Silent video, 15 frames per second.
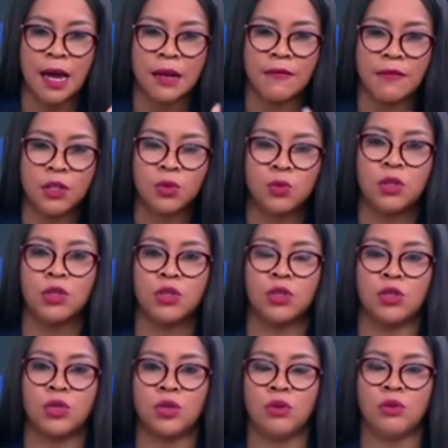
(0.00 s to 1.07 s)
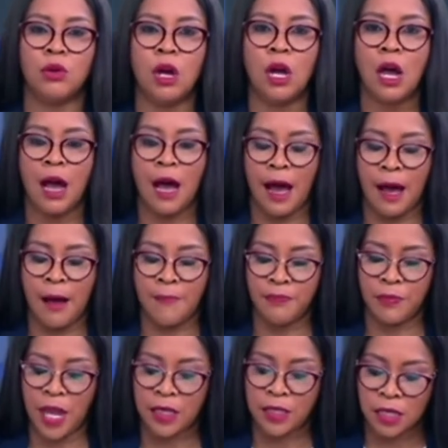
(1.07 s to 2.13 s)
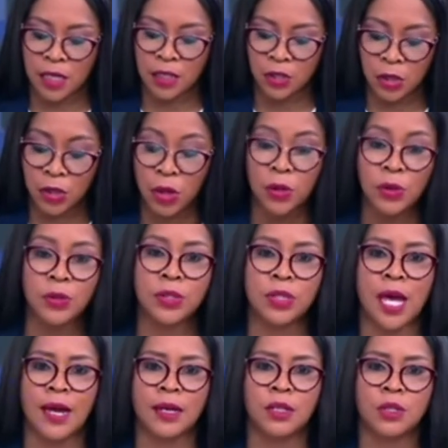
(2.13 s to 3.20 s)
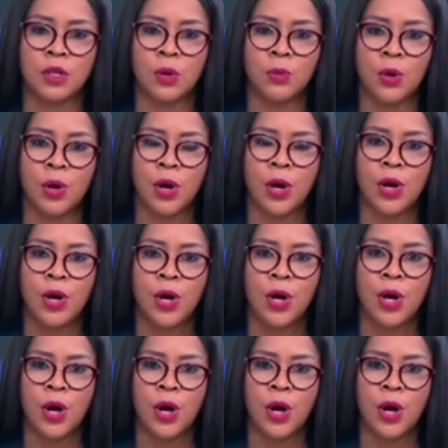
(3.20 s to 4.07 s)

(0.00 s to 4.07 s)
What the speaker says: and this was to assist those that were